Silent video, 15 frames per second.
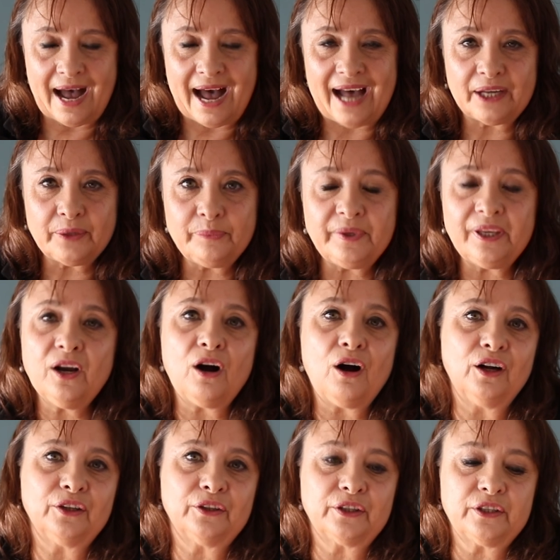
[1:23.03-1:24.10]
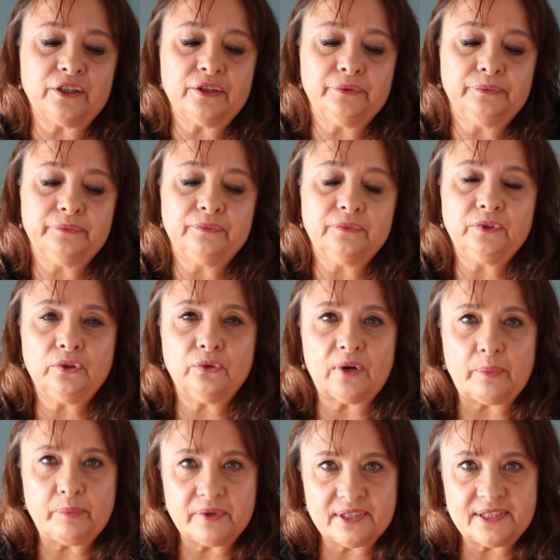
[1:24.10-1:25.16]
I'd be honored to
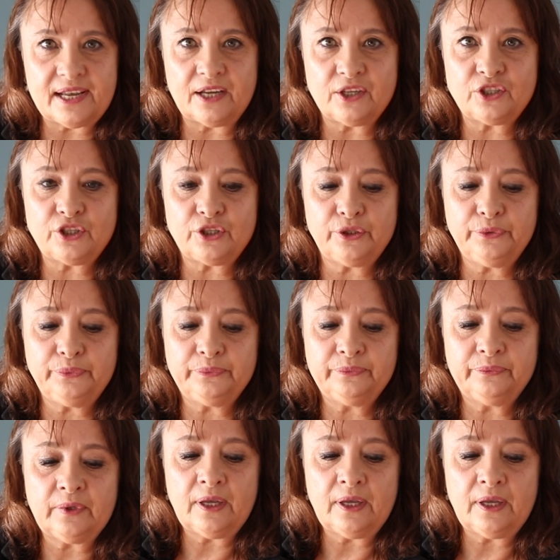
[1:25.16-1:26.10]
represent you